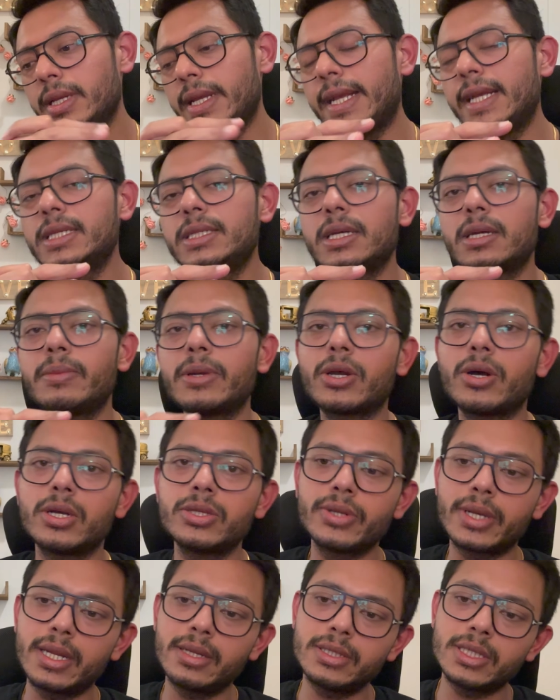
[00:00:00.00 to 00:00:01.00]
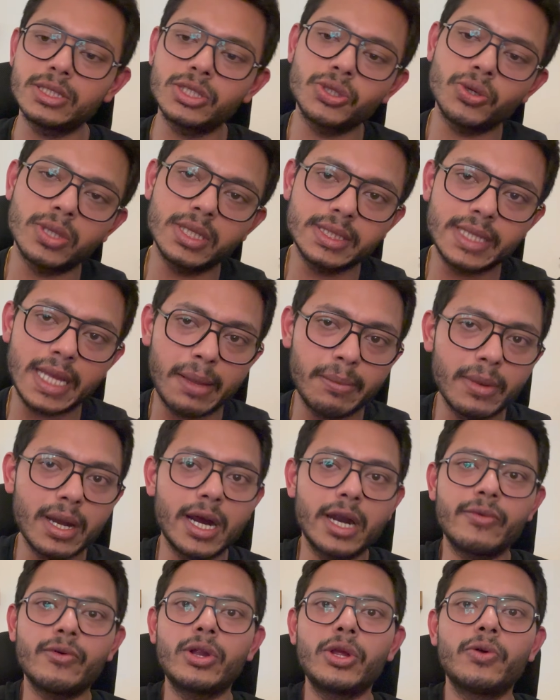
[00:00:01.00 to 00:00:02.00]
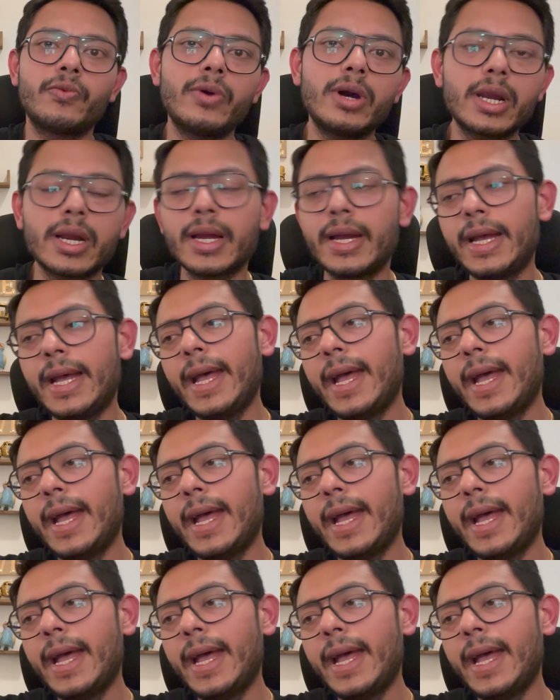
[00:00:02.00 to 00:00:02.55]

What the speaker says: easier because you can just show the same card for your work